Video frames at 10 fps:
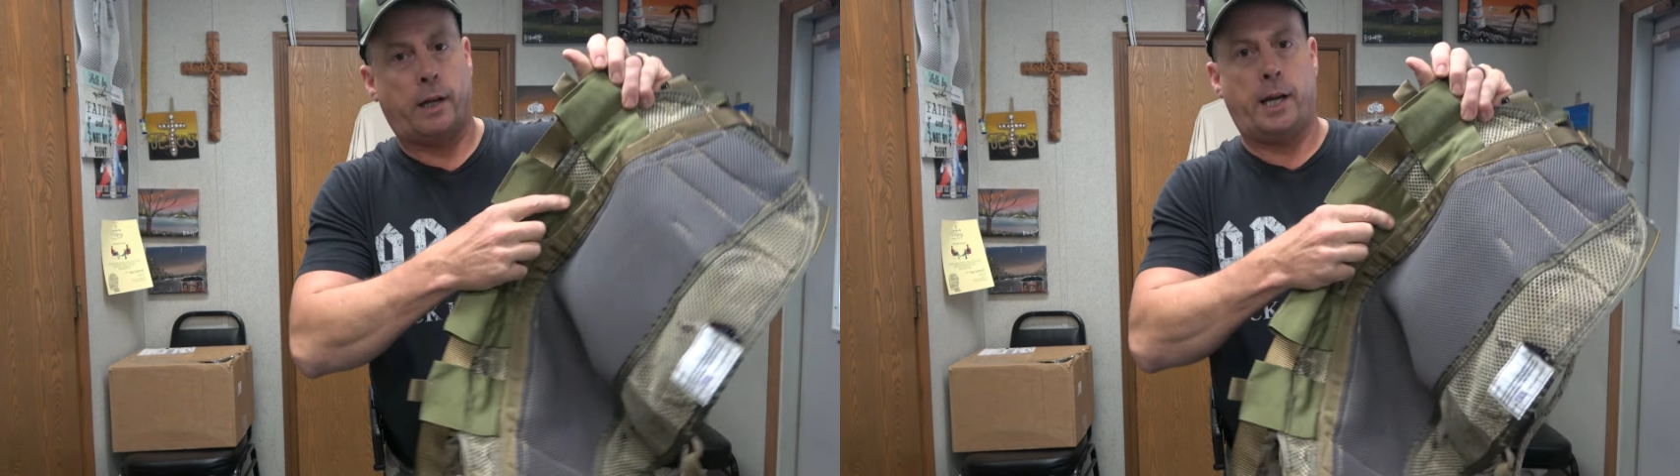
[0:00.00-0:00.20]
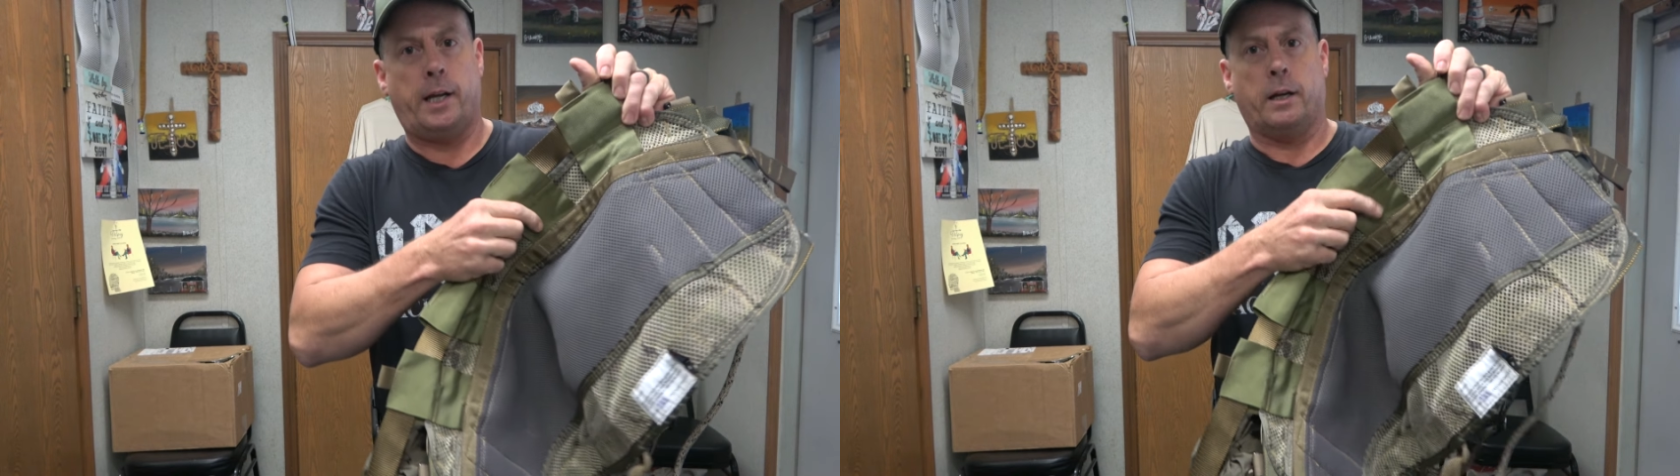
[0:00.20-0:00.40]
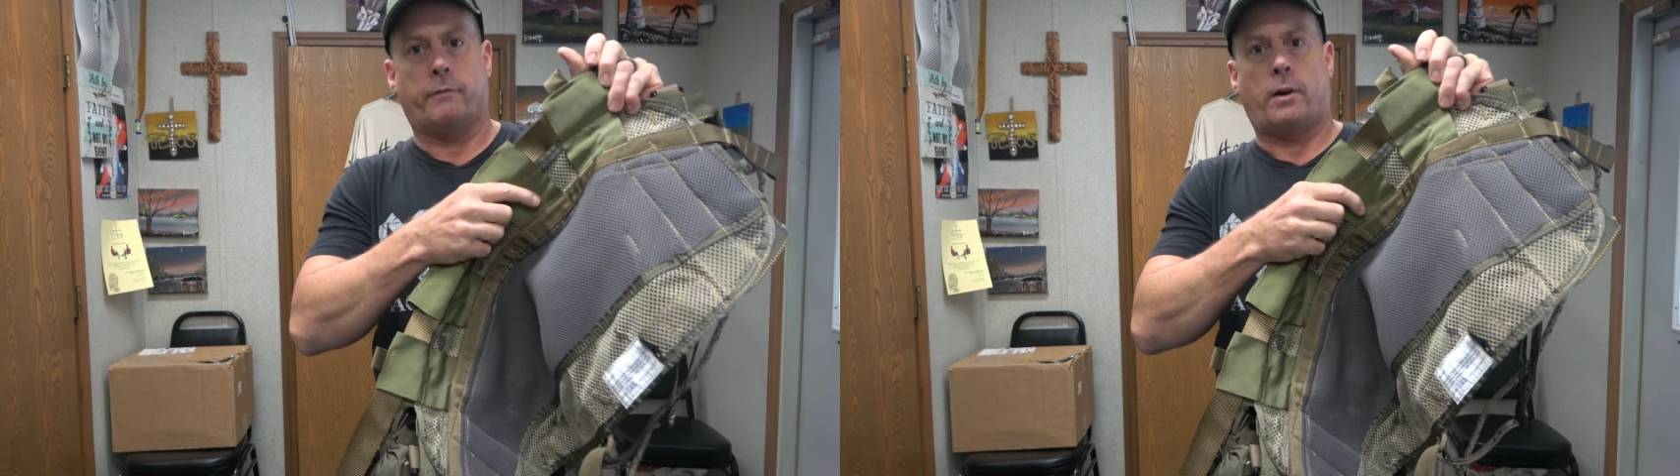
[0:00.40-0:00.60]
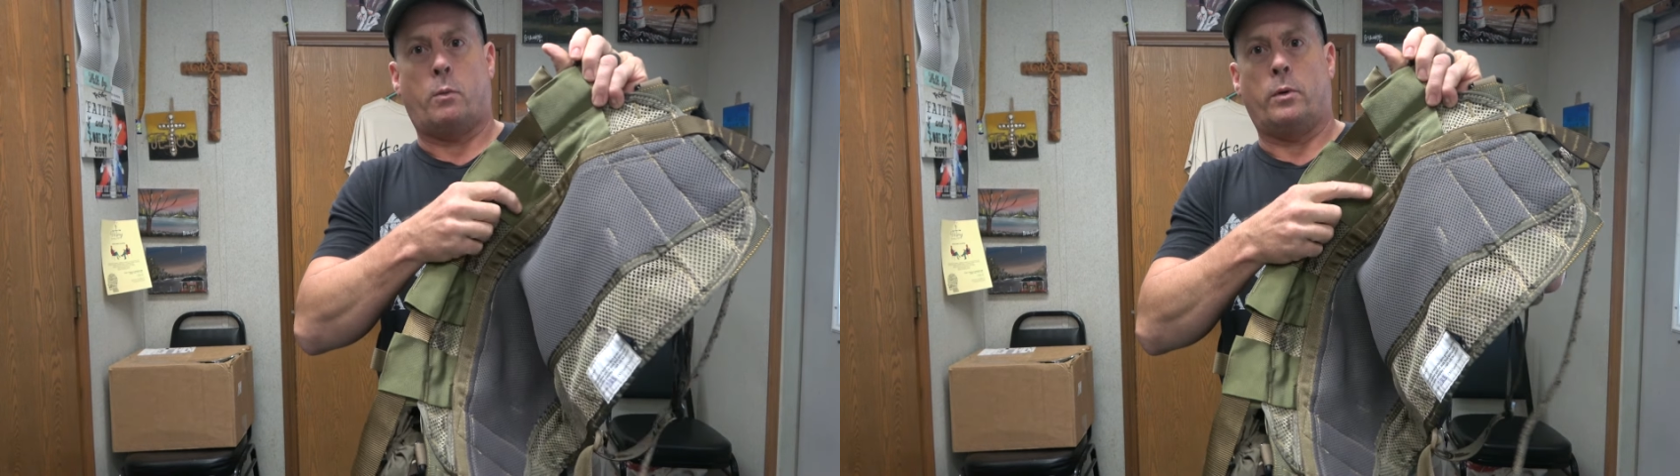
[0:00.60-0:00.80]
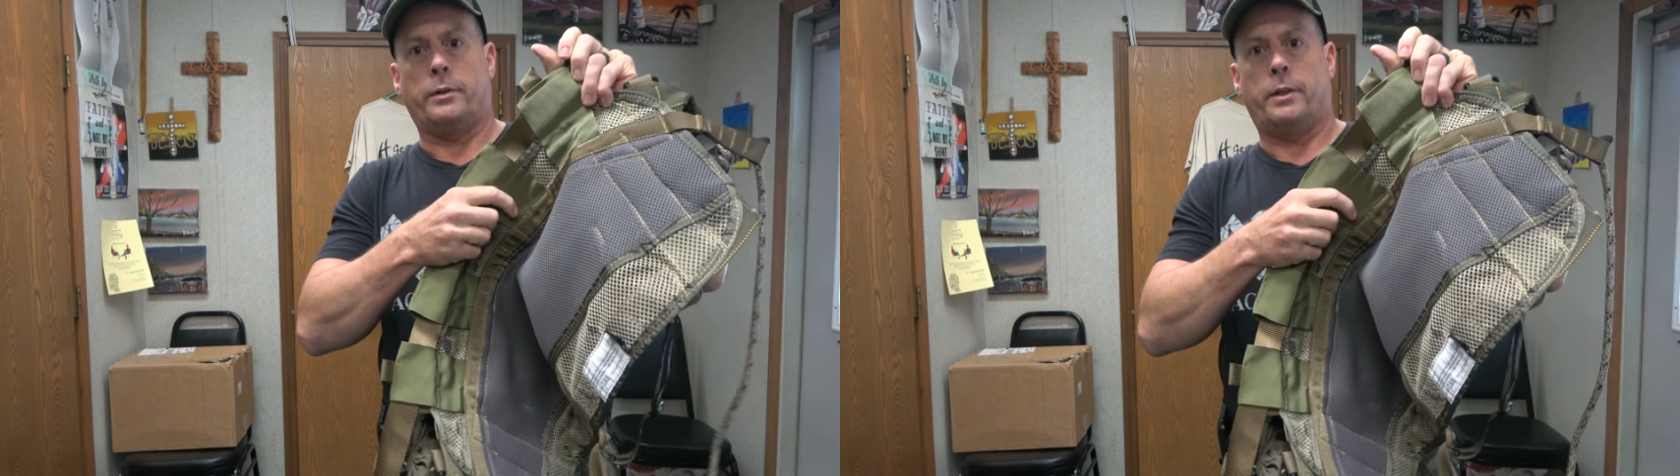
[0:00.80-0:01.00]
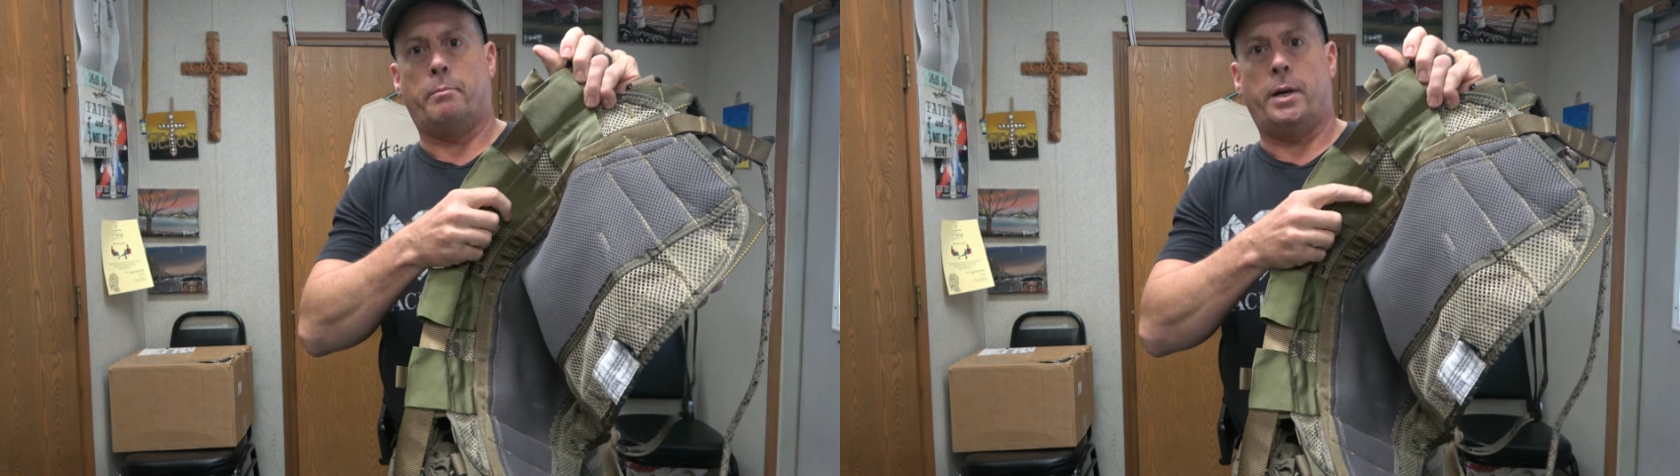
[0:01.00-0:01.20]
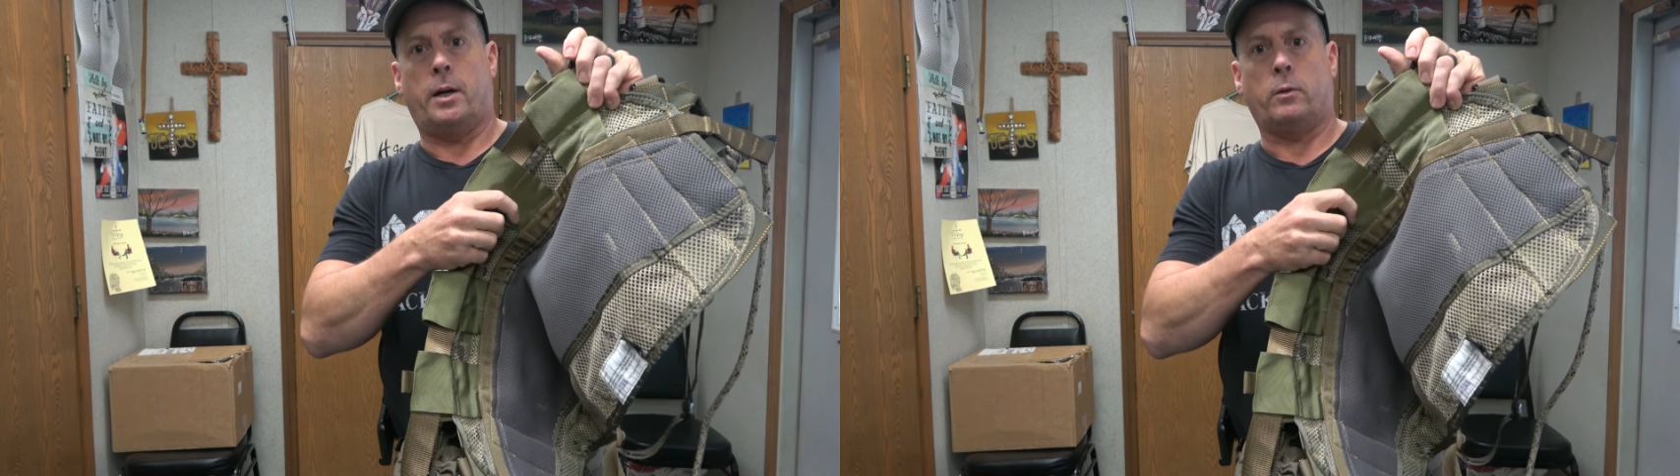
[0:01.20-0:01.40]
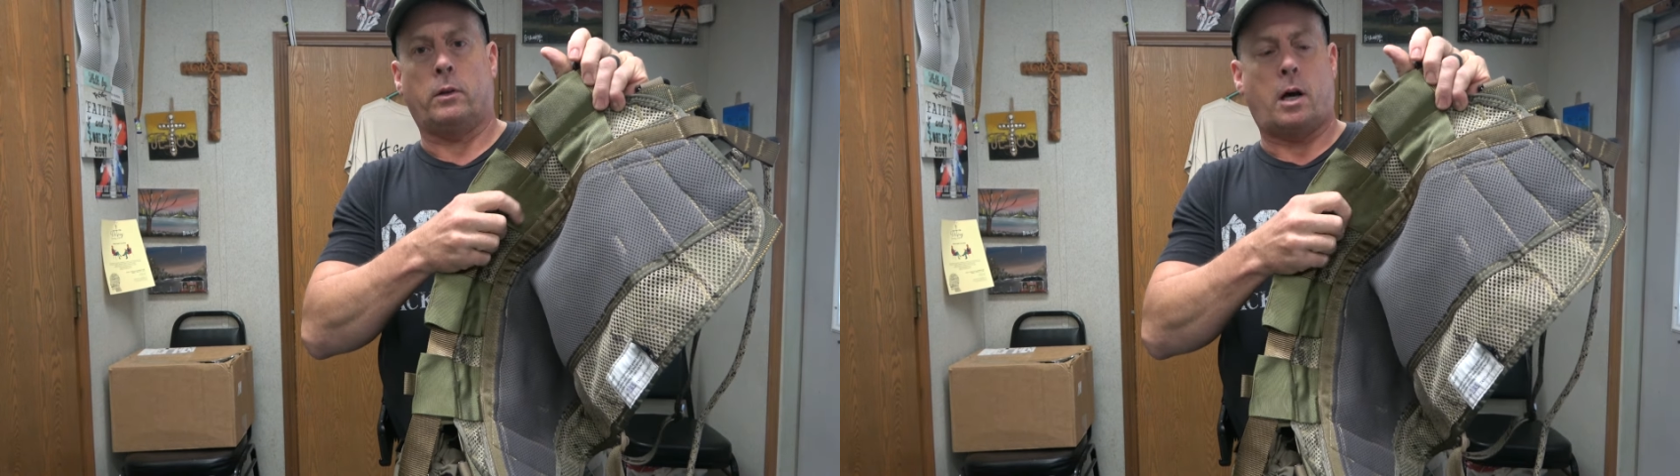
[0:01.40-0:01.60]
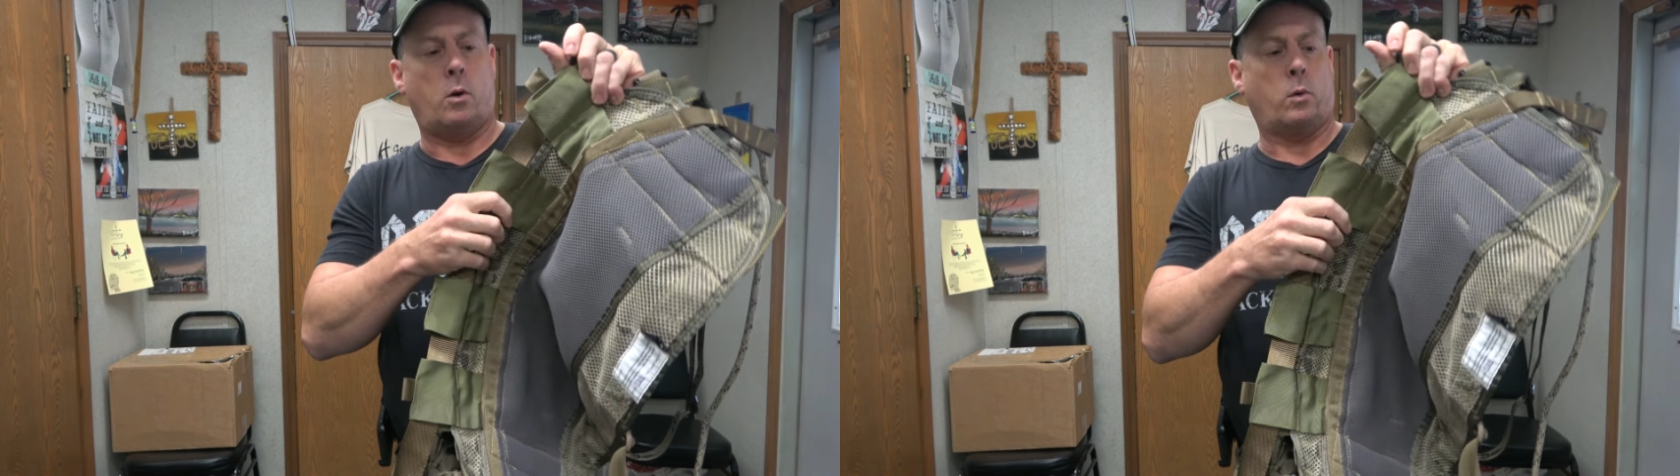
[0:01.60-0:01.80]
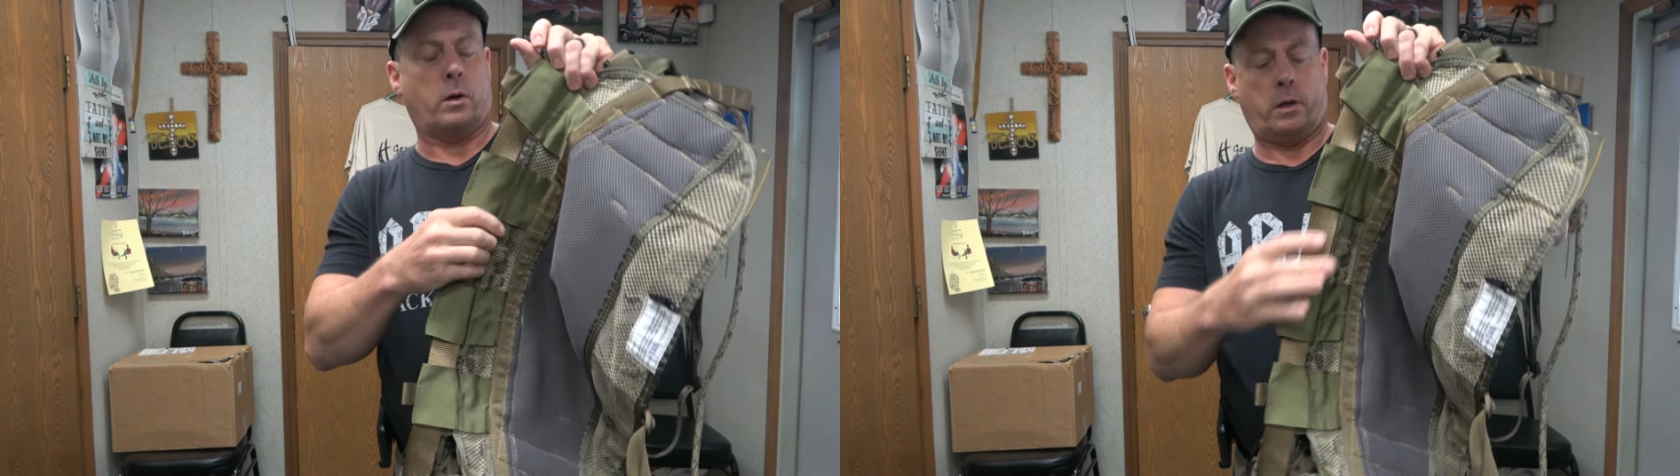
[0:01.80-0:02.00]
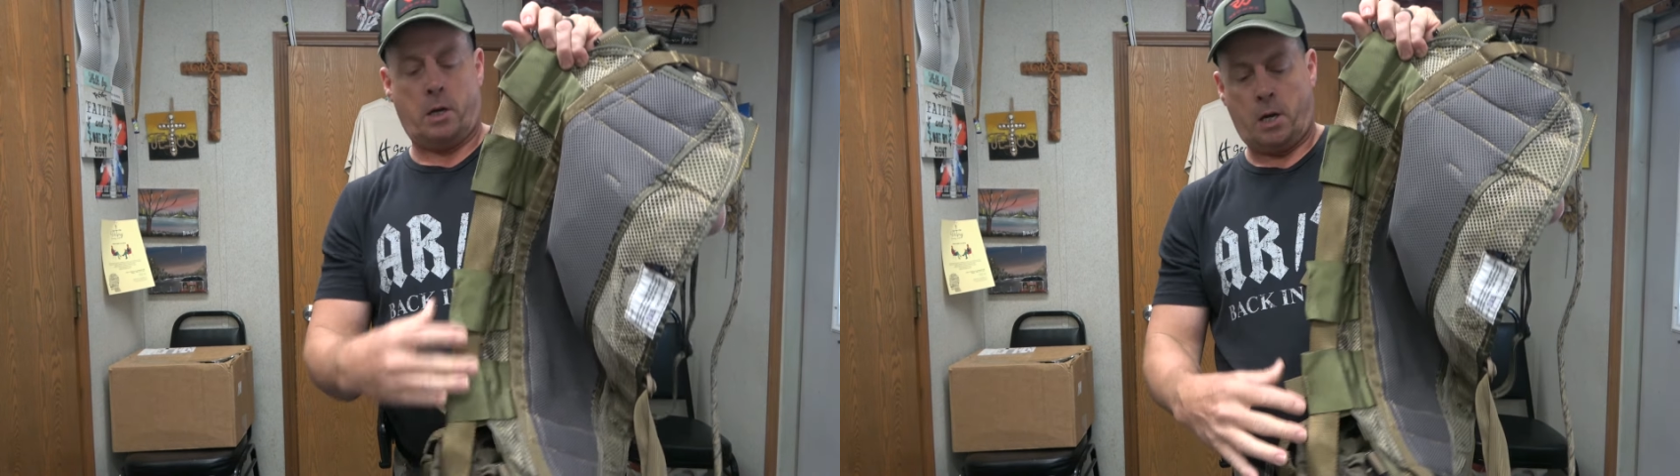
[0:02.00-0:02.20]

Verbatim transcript: here if I wanted the belt lower.